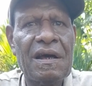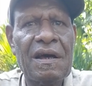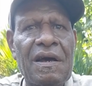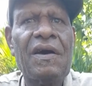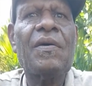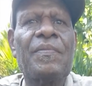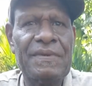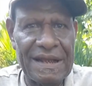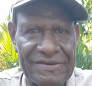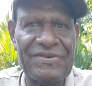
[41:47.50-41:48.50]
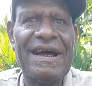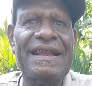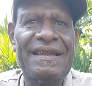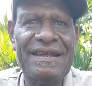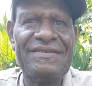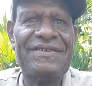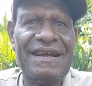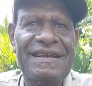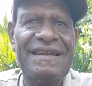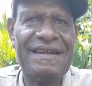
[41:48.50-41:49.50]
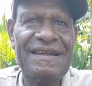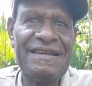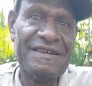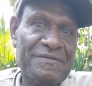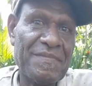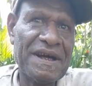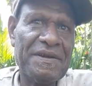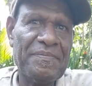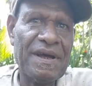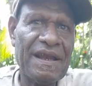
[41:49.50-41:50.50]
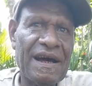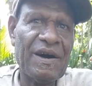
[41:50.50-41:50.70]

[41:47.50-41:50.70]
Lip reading: That's right. This is my email website.